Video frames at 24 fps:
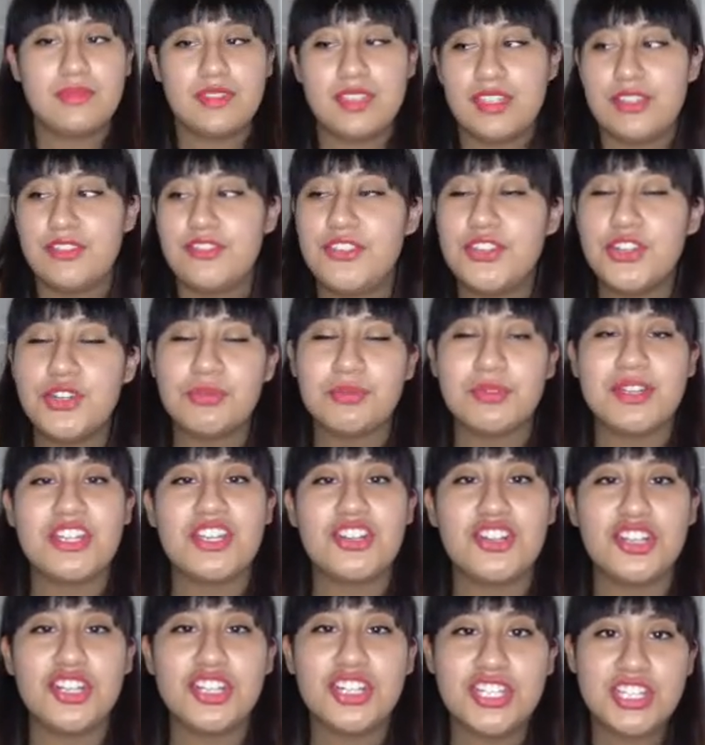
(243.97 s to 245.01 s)
If your
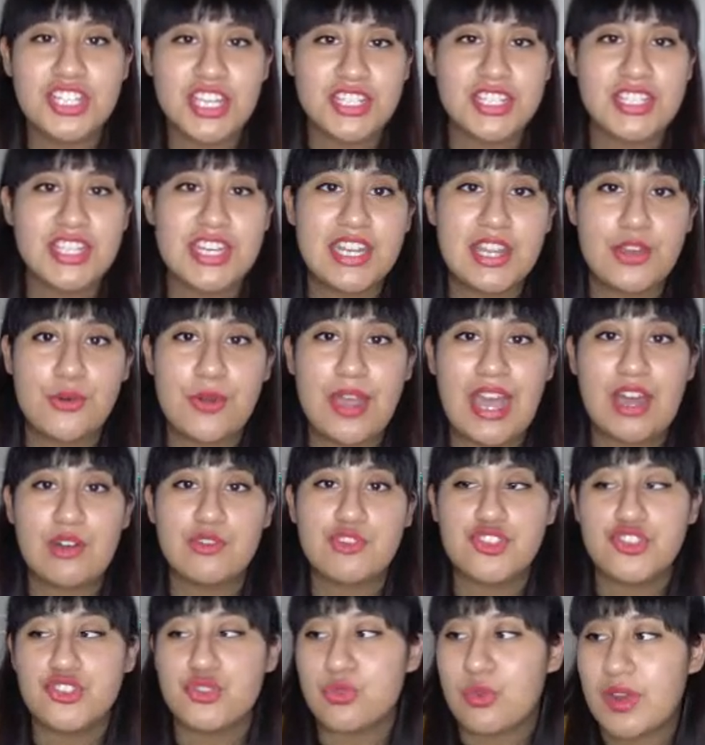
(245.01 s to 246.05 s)
reader doesn't know how
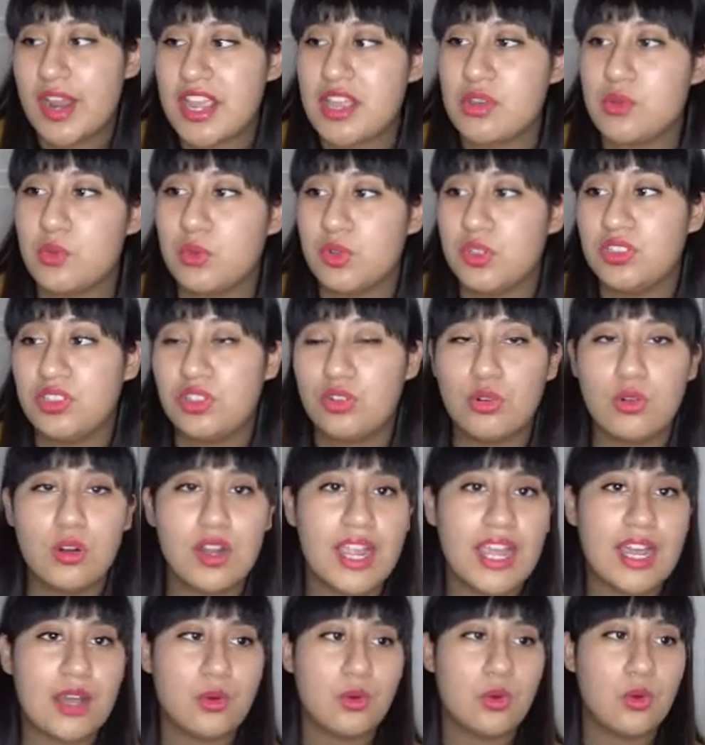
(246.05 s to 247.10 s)
tranquil or
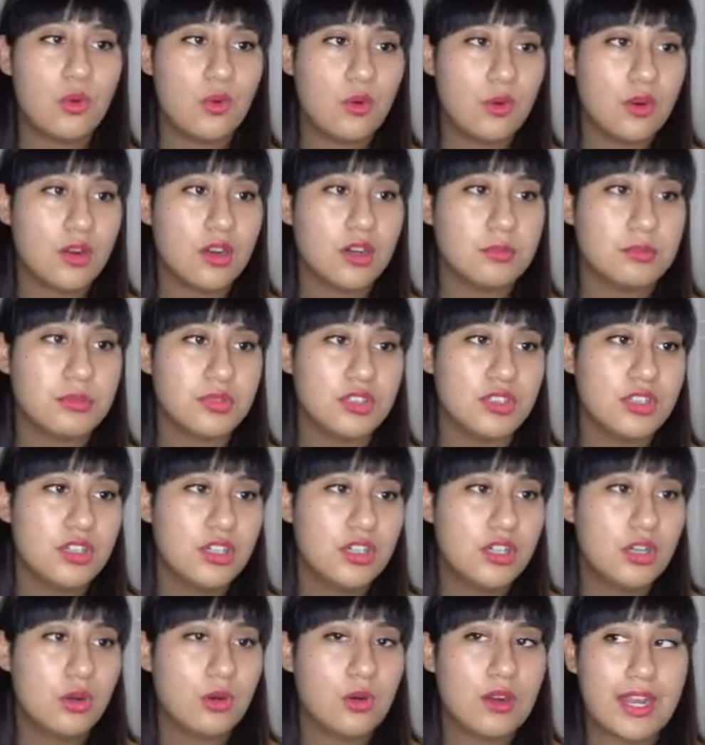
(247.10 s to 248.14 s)
how horrible
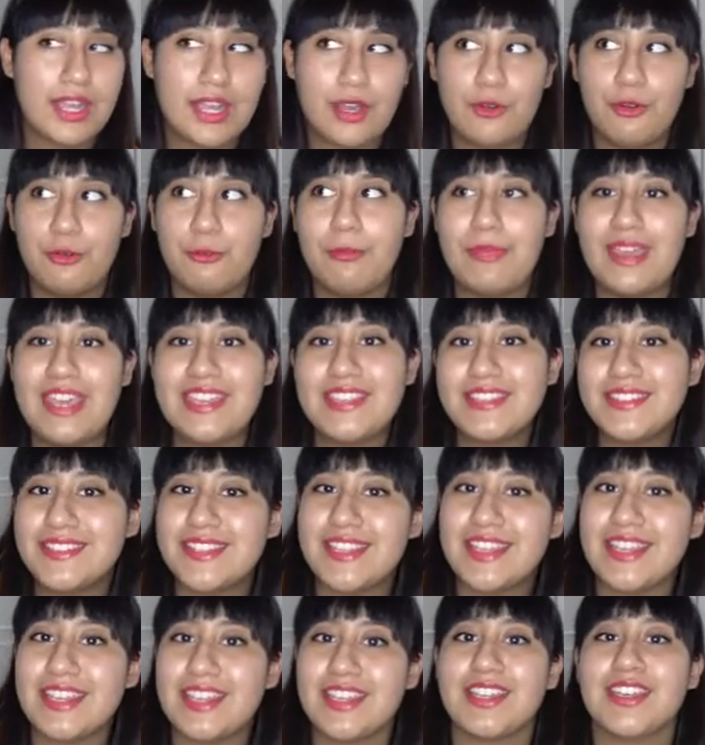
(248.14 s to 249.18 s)
or how
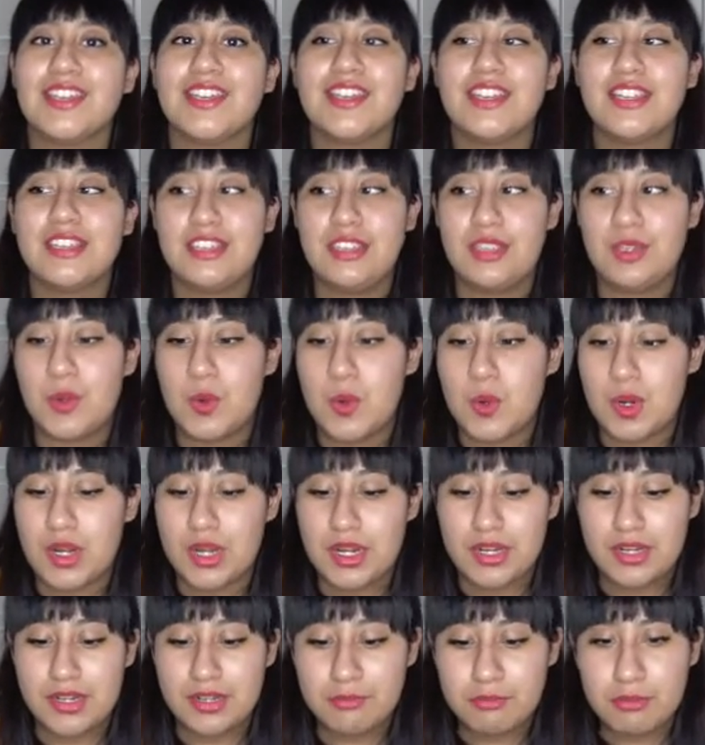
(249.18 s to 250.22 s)
amazing
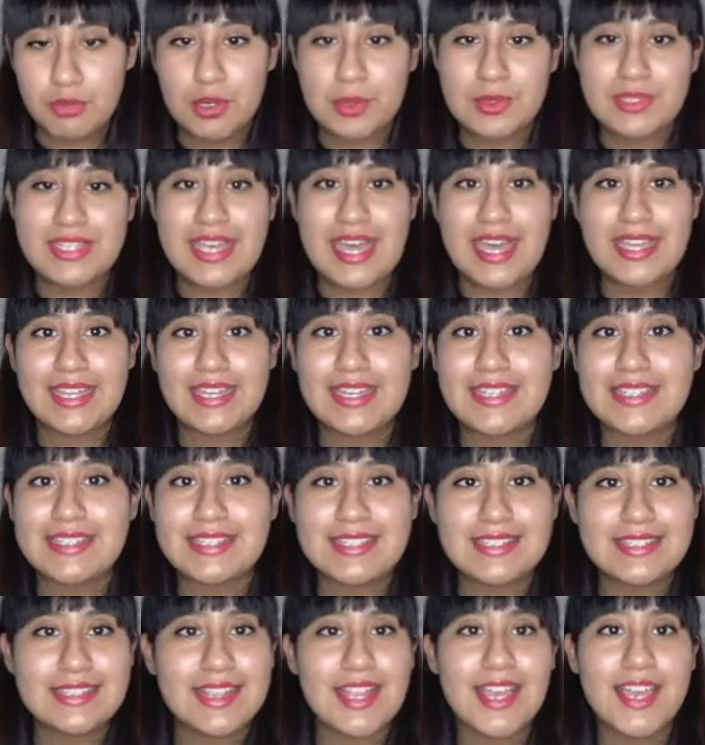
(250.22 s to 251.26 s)
your
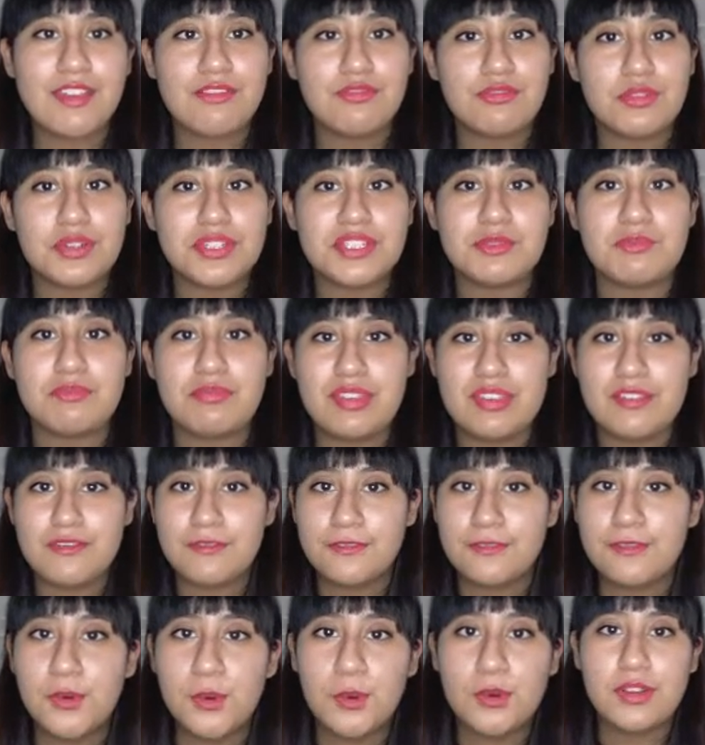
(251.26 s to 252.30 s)
protagonist's life was
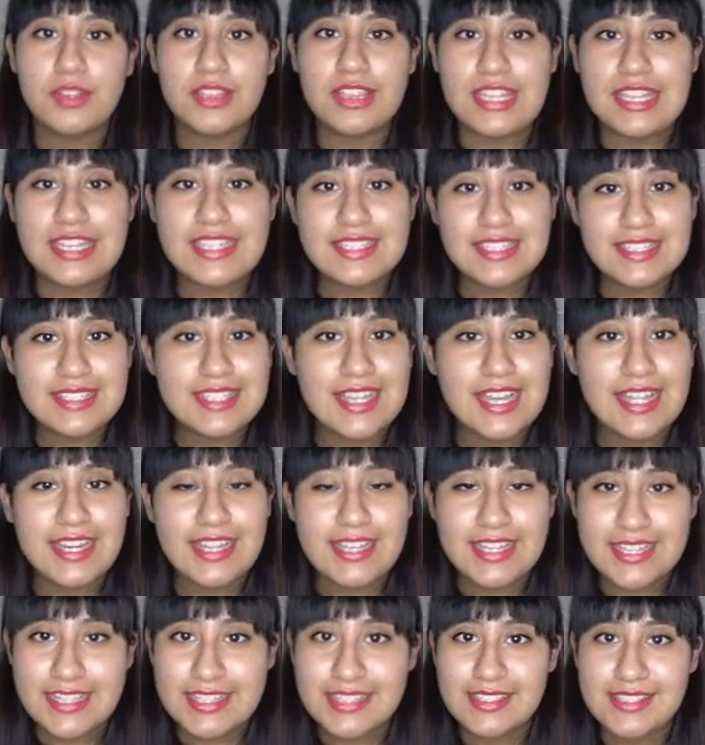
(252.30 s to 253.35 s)
before the
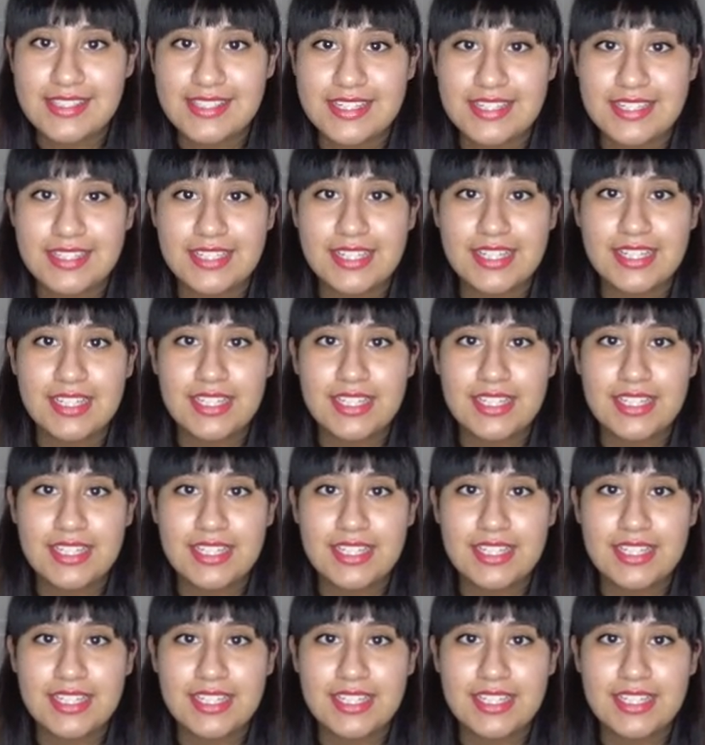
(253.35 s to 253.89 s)
inciting incident,